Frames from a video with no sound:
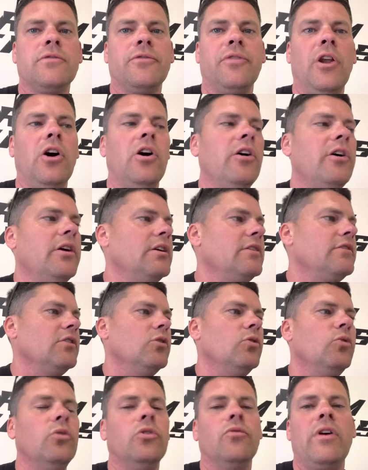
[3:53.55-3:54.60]
flies and
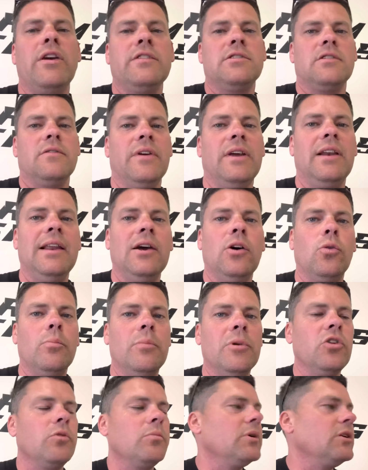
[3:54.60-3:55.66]
all the rest of it, little
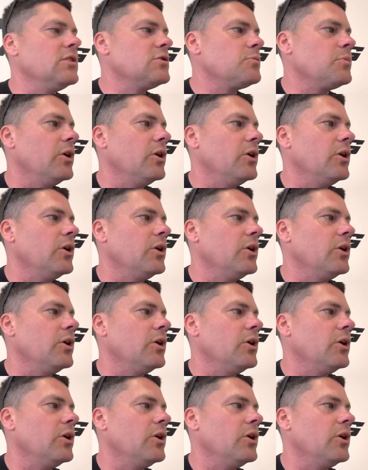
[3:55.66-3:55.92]
movements,